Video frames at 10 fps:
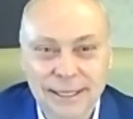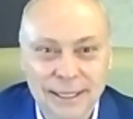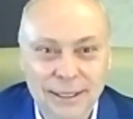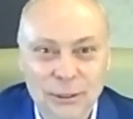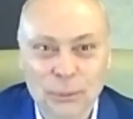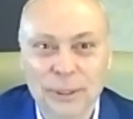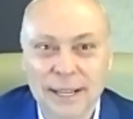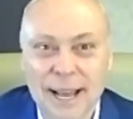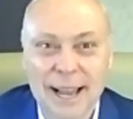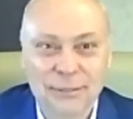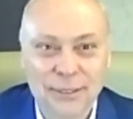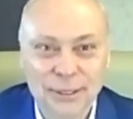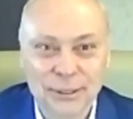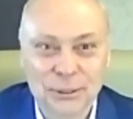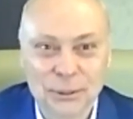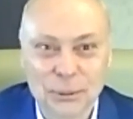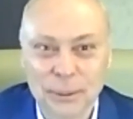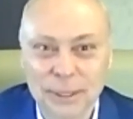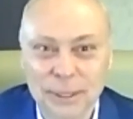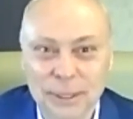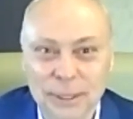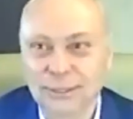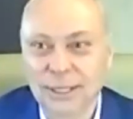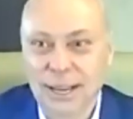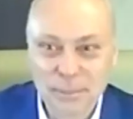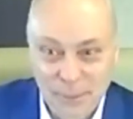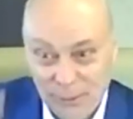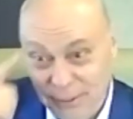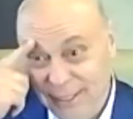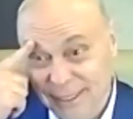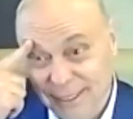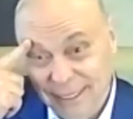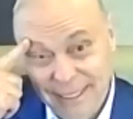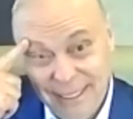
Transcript: in 3.5 years for 3.5 time periods.